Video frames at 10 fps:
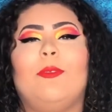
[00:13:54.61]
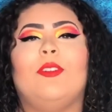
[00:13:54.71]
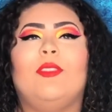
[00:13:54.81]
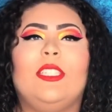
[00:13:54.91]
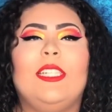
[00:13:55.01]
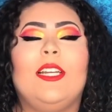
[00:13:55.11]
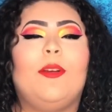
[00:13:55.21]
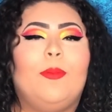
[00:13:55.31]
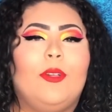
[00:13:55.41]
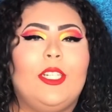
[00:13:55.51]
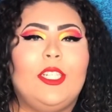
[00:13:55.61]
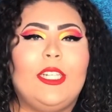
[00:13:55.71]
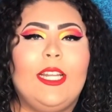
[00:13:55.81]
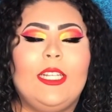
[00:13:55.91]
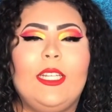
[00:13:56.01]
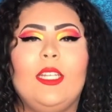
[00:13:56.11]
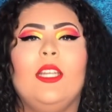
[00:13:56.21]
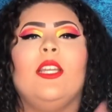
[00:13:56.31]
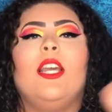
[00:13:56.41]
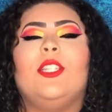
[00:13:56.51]
I would really appreciate it.
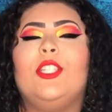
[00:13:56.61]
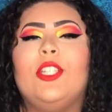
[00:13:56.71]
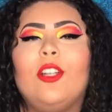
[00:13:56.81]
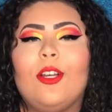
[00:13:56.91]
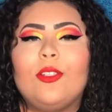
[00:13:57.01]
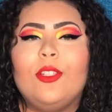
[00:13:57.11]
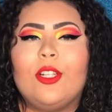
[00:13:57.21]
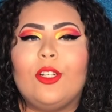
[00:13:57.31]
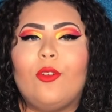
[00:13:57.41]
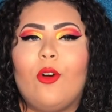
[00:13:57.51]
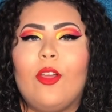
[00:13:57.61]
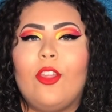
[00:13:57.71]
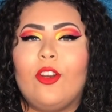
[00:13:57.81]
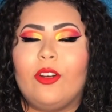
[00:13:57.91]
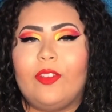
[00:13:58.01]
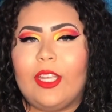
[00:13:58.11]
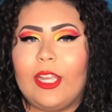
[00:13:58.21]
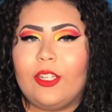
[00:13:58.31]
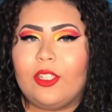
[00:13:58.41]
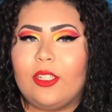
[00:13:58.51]
And then you can also turn on the
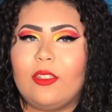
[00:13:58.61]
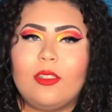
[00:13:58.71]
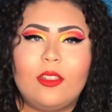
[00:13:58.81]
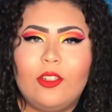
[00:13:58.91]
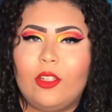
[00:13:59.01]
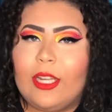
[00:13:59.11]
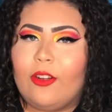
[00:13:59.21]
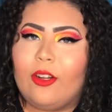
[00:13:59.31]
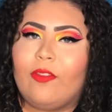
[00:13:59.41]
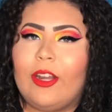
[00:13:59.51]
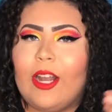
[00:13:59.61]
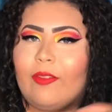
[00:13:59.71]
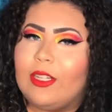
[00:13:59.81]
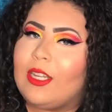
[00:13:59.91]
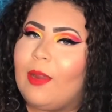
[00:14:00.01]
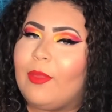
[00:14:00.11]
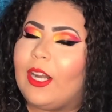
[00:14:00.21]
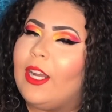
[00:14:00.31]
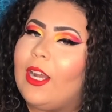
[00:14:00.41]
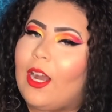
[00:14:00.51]
notifications so you'll get notified every time
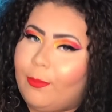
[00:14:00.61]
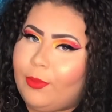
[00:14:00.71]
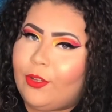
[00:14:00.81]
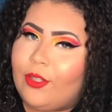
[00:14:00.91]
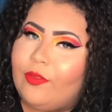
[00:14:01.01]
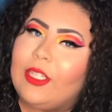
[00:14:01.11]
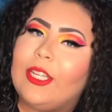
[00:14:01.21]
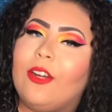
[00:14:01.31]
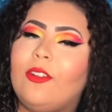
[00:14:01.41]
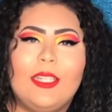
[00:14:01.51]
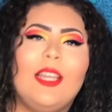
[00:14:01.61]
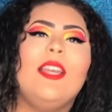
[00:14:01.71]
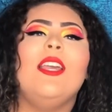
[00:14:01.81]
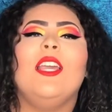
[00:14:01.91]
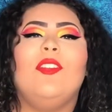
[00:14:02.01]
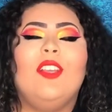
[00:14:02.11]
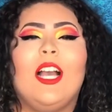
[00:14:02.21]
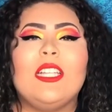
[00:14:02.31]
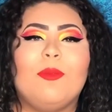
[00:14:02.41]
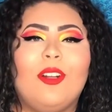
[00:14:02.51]
that I upload a video. If you
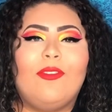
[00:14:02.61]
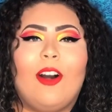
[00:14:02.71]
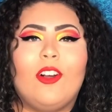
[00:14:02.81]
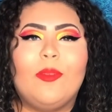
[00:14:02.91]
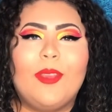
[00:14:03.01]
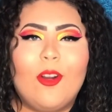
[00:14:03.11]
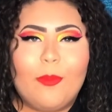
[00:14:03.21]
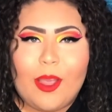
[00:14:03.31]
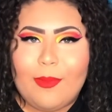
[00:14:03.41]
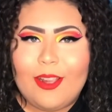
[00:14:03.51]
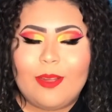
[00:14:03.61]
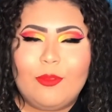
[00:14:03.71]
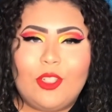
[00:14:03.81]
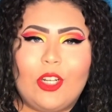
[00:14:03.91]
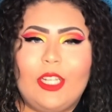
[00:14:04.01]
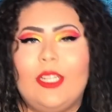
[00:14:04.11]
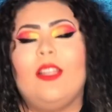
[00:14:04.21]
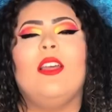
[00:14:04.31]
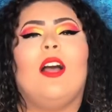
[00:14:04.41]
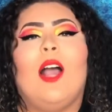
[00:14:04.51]
guys to follow me on my makeup
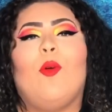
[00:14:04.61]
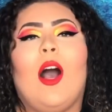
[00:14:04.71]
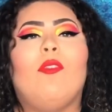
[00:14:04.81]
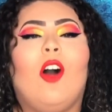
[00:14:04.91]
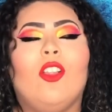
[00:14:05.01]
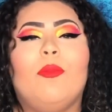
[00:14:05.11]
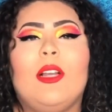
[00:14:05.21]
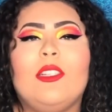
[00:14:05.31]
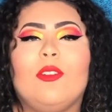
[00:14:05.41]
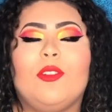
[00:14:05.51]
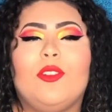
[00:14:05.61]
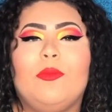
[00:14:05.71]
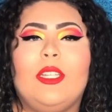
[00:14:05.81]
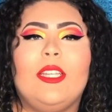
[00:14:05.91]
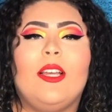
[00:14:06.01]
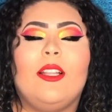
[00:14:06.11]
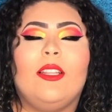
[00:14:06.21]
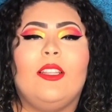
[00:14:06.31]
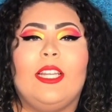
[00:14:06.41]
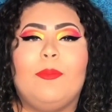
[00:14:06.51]
journey, I will have all of my social media
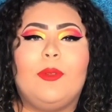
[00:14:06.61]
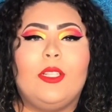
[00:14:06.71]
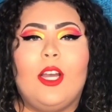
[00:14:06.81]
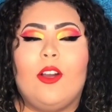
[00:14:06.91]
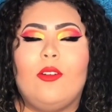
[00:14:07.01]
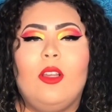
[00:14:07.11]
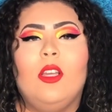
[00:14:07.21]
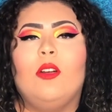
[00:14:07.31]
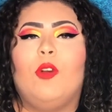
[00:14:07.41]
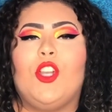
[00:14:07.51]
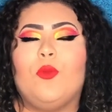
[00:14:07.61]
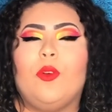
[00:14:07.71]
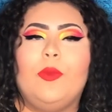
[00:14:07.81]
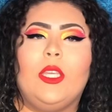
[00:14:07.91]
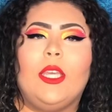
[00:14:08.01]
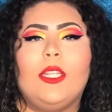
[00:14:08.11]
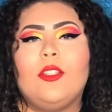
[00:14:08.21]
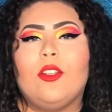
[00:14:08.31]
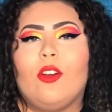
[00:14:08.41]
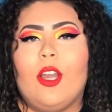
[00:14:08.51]
linked below, which will be
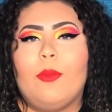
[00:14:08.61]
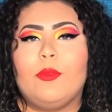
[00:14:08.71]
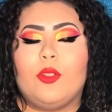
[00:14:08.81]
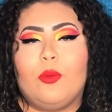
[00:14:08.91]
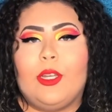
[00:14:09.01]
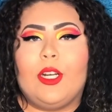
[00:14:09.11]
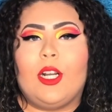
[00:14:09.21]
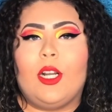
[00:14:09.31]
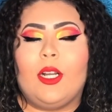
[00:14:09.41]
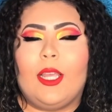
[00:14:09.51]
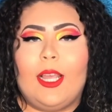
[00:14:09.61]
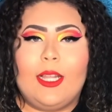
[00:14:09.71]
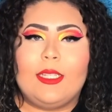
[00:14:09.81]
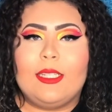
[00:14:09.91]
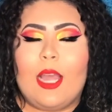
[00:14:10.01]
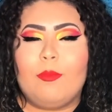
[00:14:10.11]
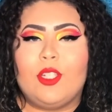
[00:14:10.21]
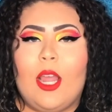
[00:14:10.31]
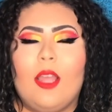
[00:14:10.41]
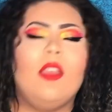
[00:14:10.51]
Instagram, Twitter, and
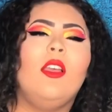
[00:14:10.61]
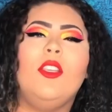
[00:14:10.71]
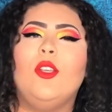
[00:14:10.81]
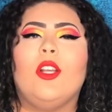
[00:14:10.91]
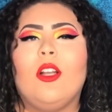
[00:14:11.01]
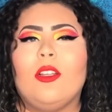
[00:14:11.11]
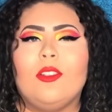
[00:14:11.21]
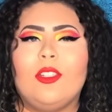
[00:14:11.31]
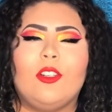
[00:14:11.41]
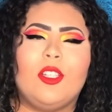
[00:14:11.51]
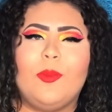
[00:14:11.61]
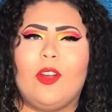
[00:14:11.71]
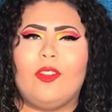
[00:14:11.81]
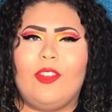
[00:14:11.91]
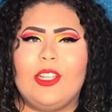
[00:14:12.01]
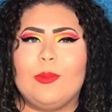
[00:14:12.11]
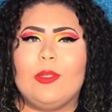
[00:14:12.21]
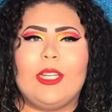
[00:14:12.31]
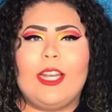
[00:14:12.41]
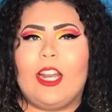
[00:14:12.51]
Snapchat. You can also search me on
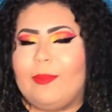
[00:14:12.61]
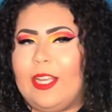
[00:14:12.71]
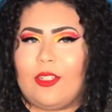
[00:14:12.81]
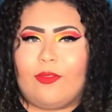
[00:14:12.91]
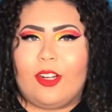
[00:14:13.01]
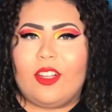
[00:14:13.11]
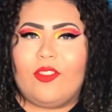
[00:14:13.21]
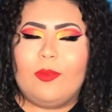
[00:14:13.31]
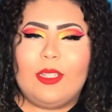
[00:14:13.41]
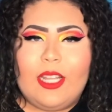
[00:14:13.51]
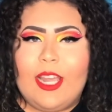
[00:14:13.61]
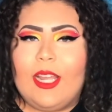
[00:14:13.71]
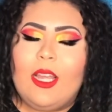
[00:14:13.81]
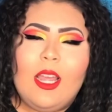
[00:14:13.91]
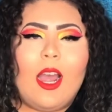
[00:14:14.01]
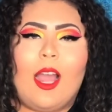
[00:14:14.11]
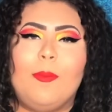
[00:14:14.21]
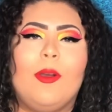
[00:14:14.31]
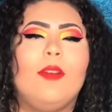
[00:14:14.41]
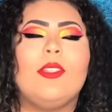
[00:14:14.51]
Facebook and add me as a friend if you would like.
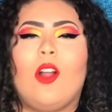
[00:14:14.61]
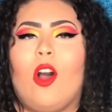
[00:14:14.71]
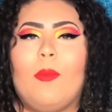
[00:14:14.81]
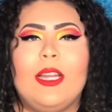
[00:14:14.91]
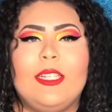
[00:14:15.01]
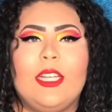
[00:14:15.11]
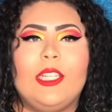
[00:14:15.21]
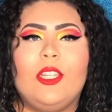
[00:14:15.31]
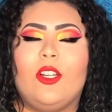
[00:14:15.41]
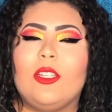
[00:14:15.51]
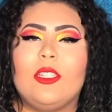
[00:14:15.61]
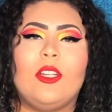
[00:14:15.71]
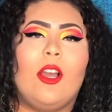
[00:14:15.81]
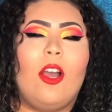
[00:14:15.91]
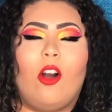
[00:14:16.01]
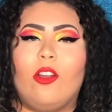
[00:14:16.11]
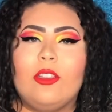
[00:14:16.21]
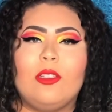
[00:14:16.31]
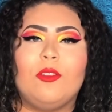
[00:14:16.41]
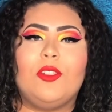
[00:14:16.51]
I post all my daily looks to all
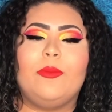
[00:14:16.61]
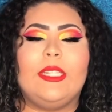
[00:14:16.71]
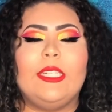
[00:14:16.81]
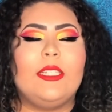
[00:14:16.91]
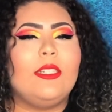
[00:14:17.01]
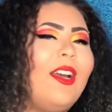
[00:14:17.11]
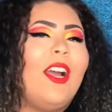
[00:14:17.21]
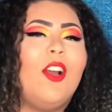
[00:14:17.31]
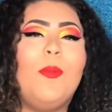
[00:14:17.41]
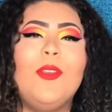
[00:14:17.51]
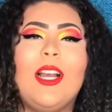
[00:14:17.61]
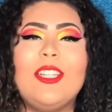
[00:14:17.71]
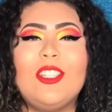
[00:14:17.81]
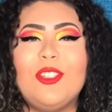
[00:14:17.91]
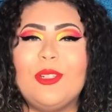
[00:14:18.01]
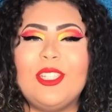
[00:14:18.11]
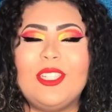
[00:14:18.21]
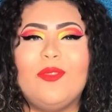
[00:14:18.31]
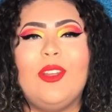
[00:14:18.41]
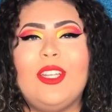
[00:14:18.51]
the social medias. Yeah, I hope you guys enjoyed
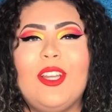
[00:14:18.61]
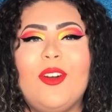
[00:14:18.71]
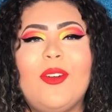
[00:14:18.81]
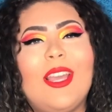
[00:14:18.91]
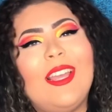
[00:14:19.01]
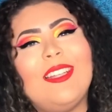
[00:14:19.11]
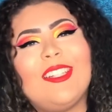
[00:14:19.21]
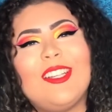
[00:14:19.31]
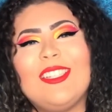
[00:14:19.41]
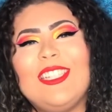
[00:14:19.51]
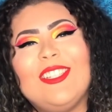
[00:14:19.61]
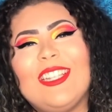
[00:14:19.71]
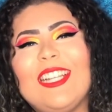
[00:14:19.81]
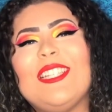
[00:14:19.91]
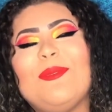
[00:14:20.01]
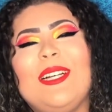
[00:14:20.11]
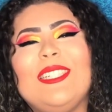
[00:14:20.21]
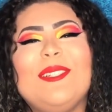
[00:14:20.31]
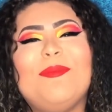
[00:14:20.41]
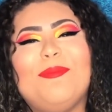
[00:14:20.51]
this video and I'll see you in the next one.